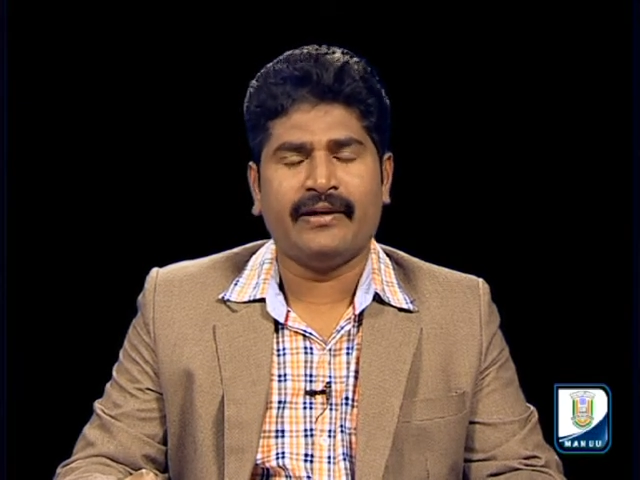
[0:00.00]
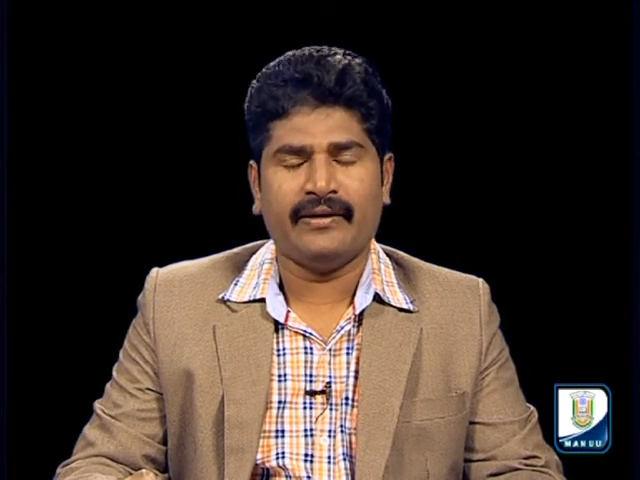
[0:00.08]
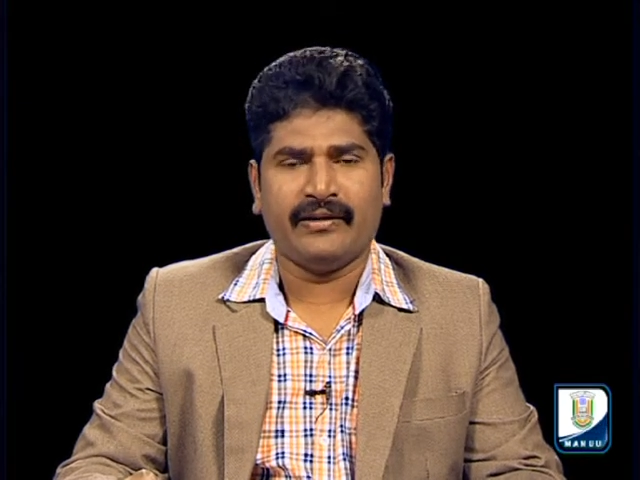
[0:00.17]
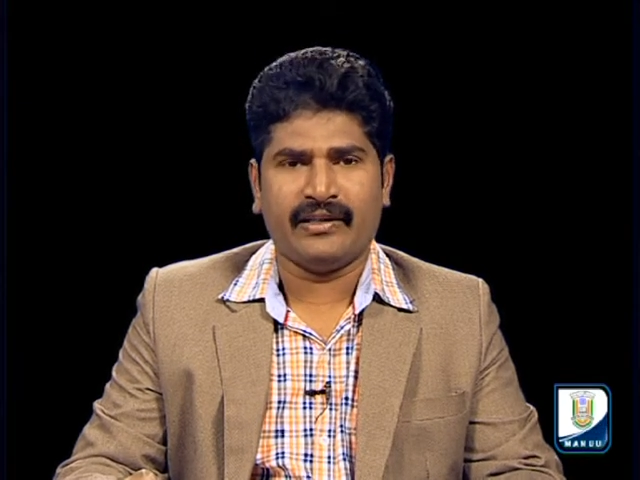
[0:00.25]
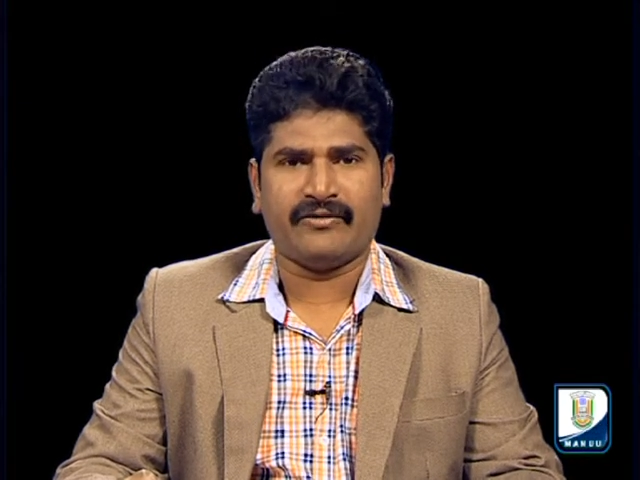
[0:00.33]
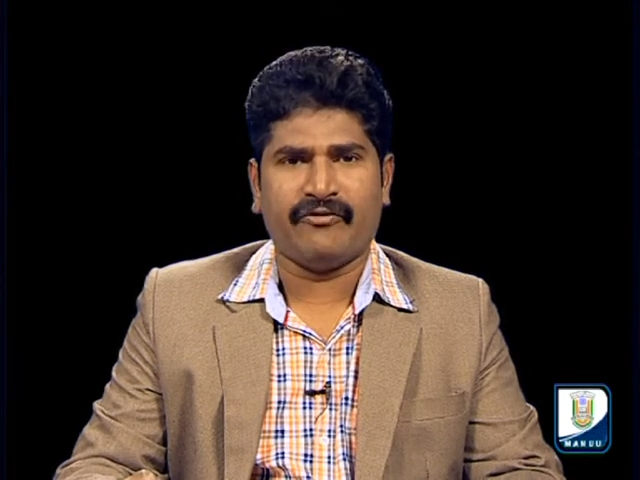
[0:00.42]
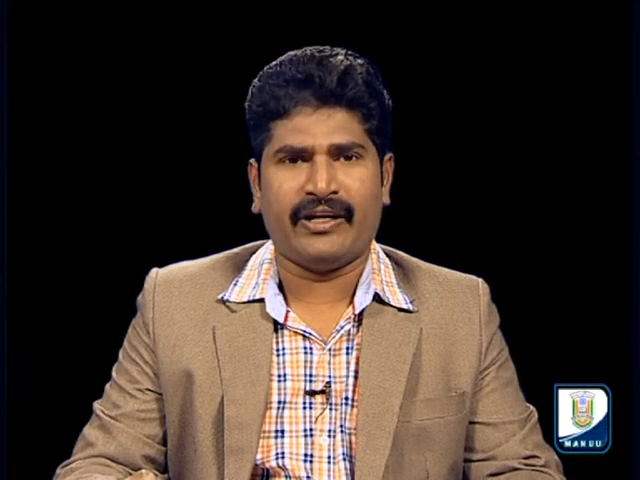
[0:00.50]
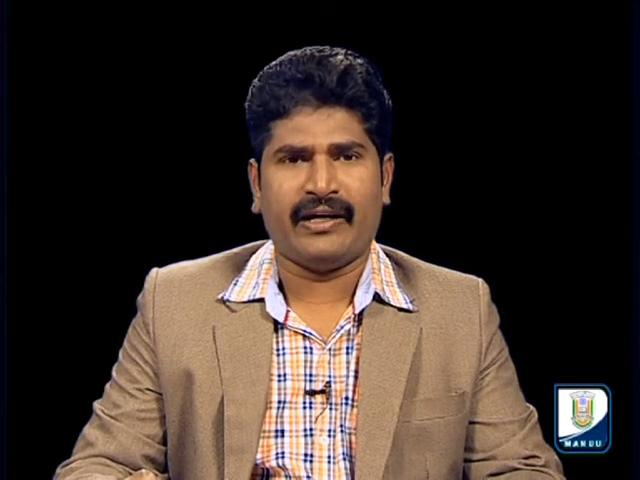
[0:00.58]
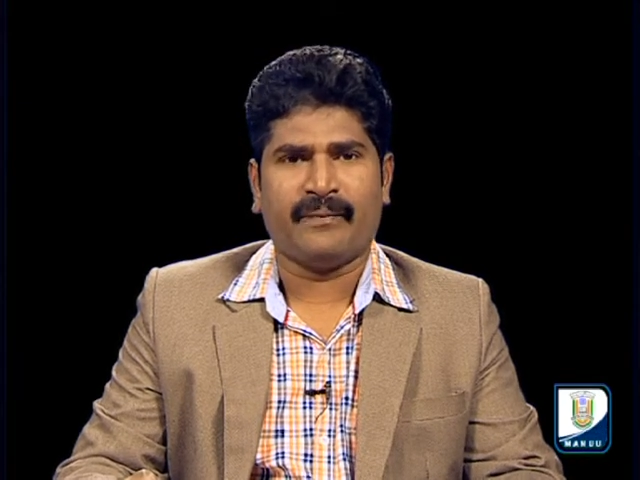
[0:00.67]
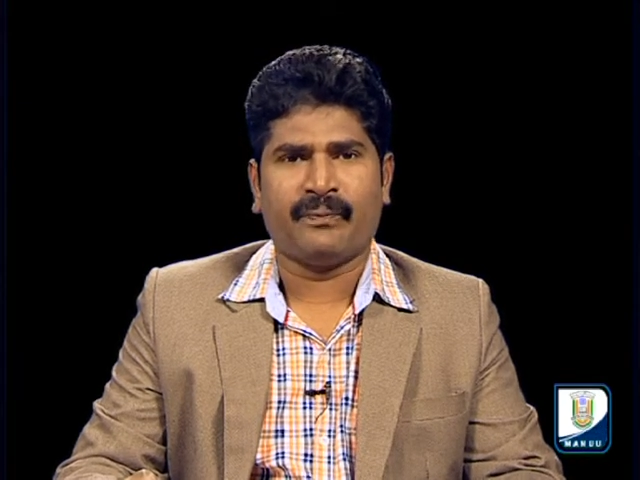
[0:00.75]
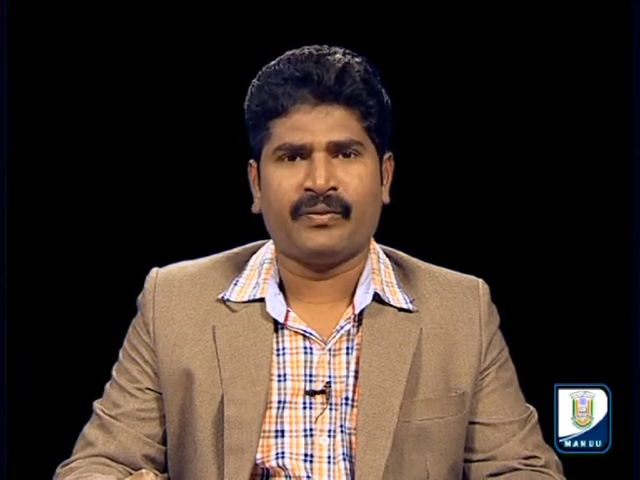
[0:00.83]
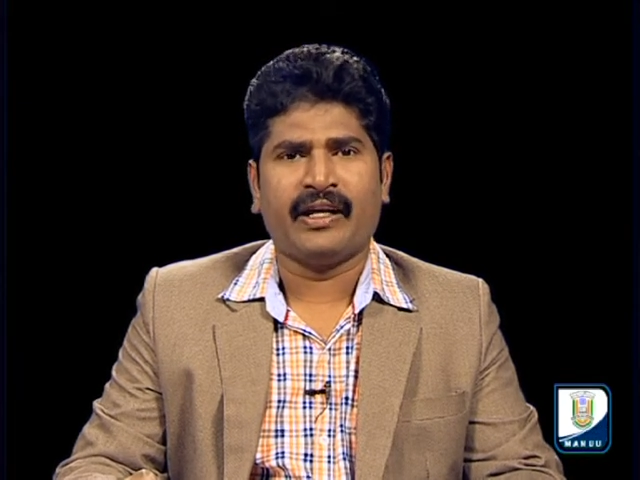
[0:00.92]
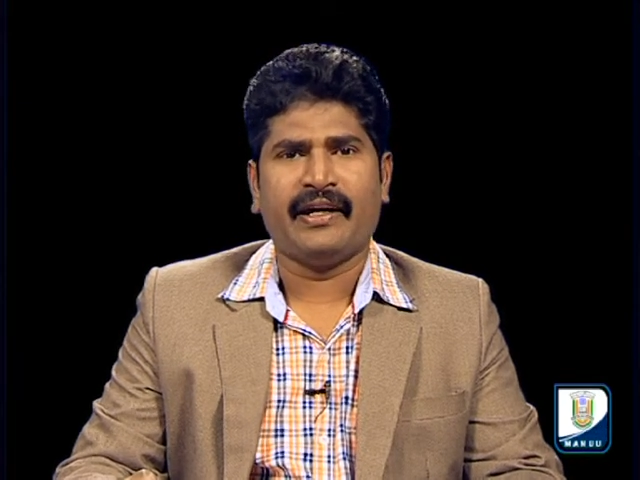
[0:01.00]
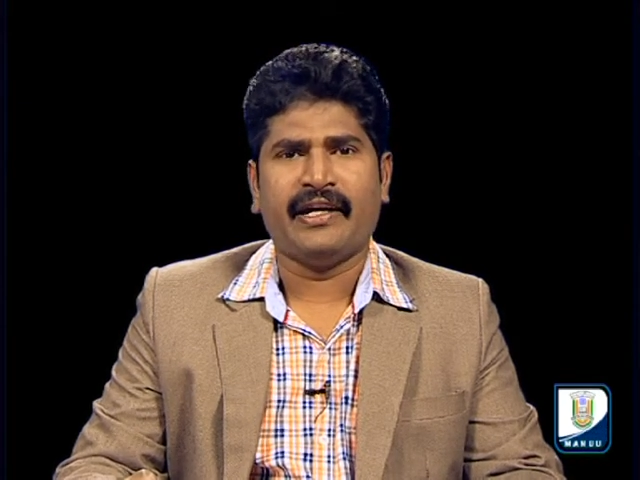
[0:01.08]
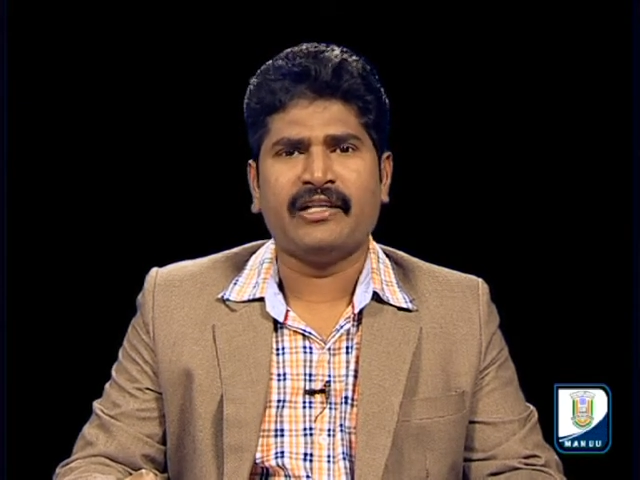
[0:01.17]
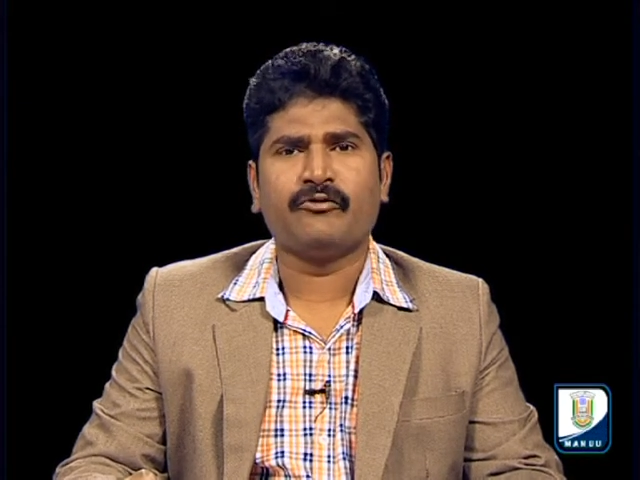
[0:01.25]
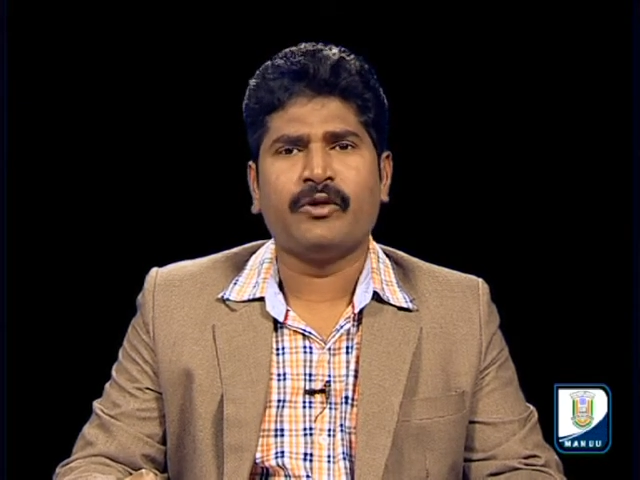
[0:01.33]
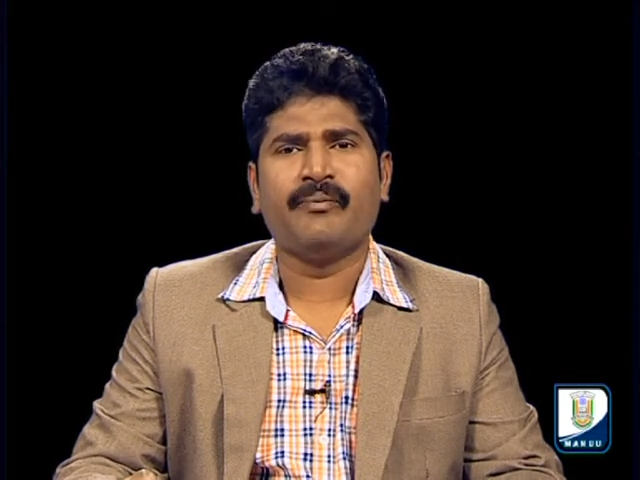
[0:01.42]
in this way.
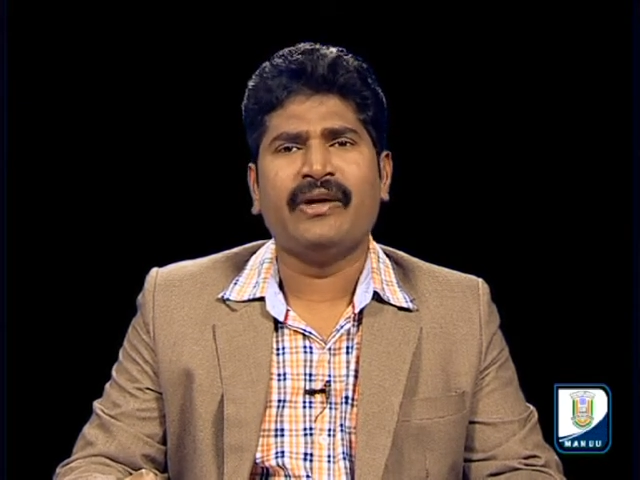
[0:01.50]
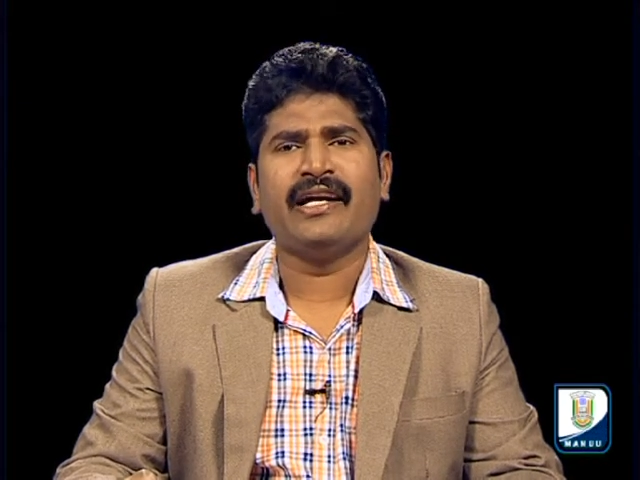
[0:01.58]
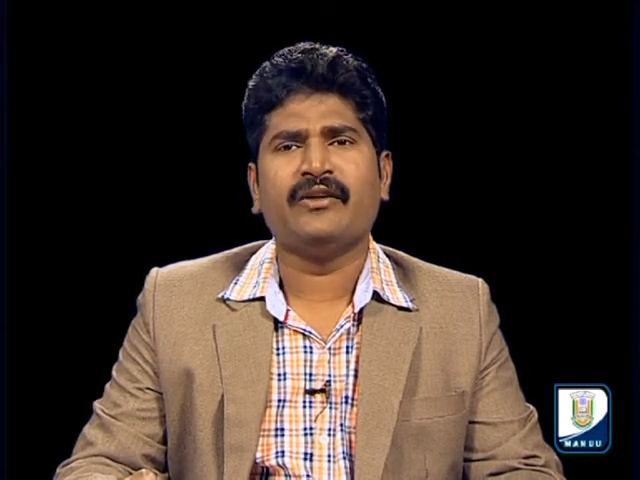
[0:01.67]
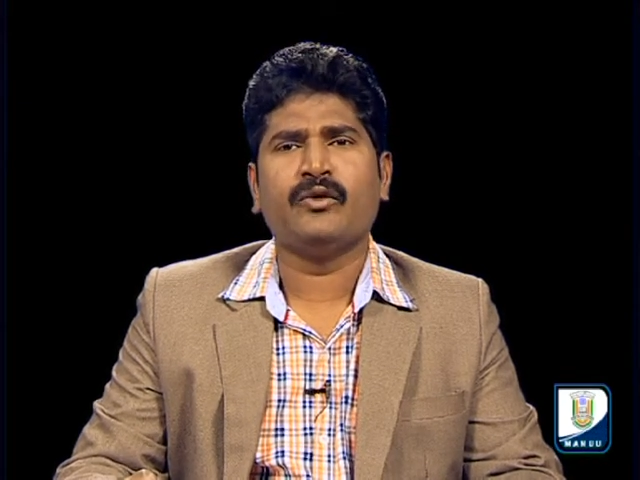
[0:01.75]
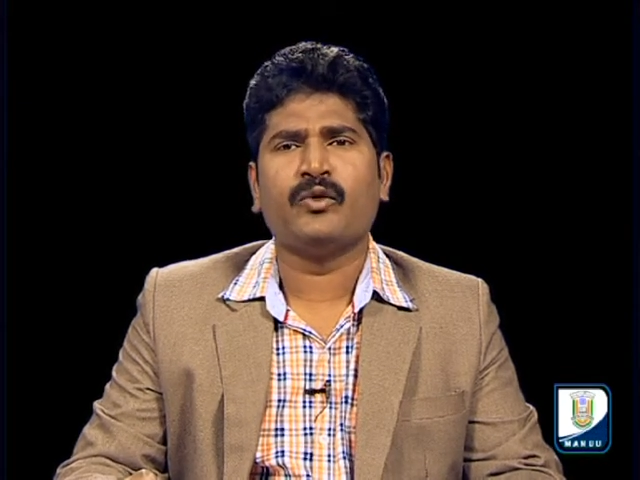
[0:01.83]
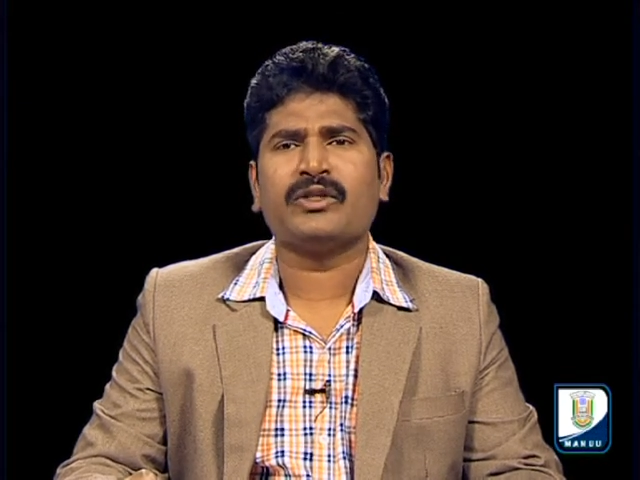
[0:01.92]
It would make no